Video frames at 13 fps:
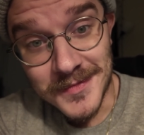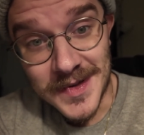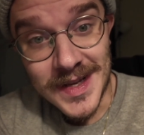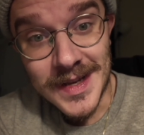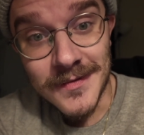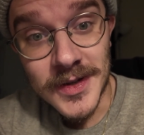
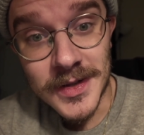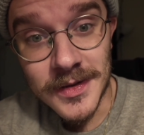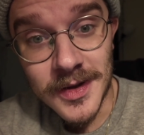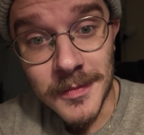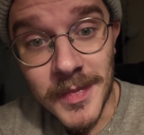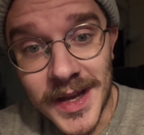even
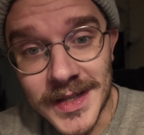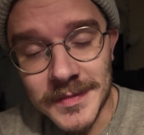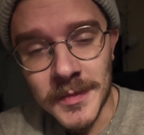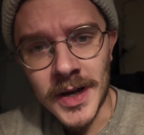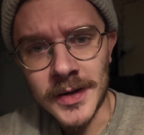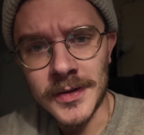the base
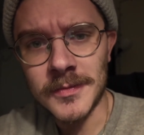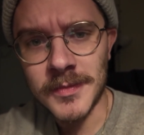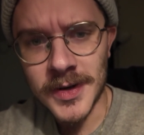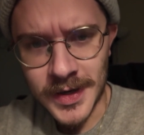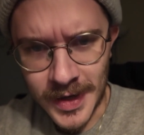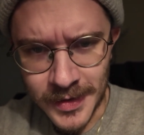model,
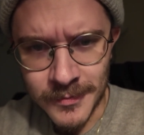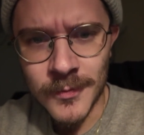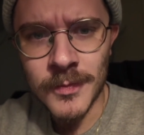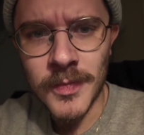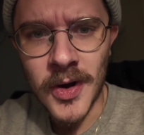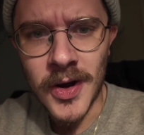but I
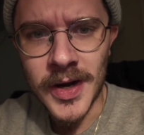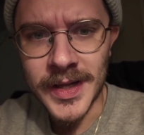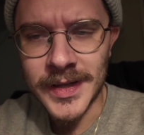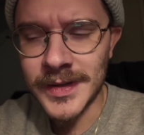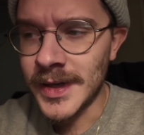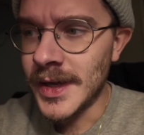bought it.